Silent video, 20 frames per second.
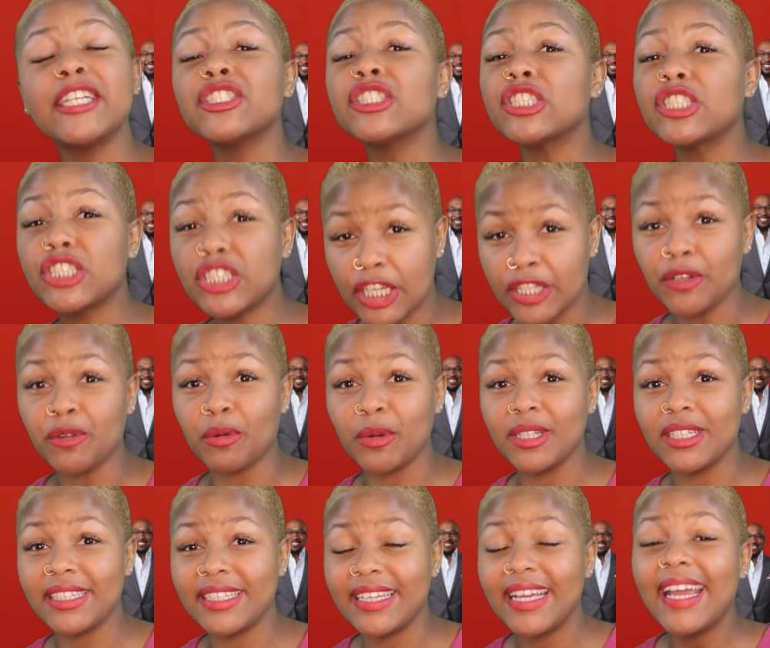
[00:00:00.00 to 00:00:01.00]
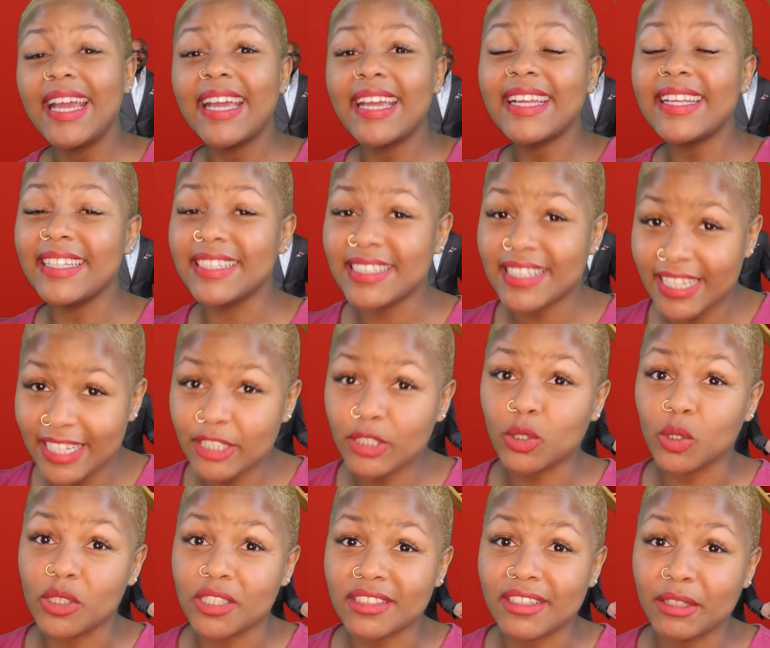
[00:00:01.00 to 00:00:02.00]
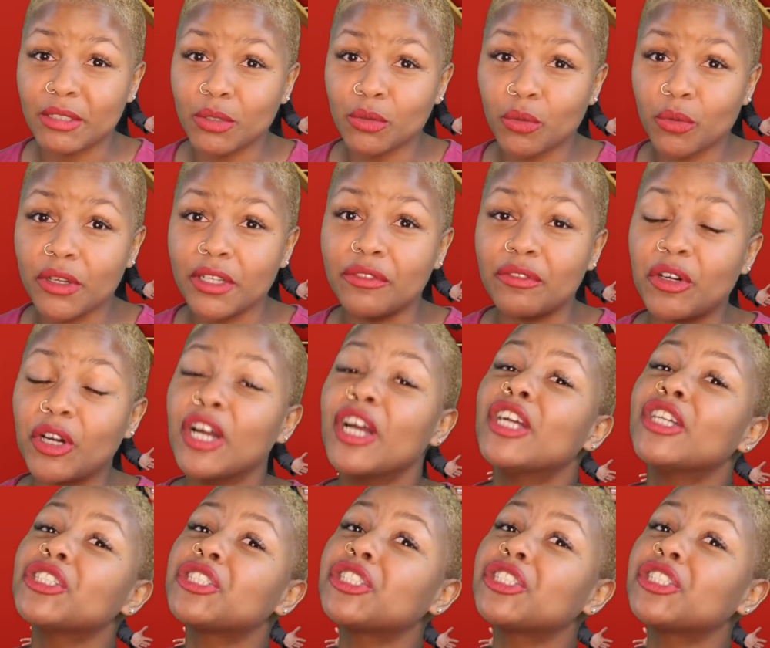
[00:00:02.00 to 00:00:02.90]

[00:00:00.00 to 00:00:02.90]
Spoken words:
and generally, he is interested in Reva.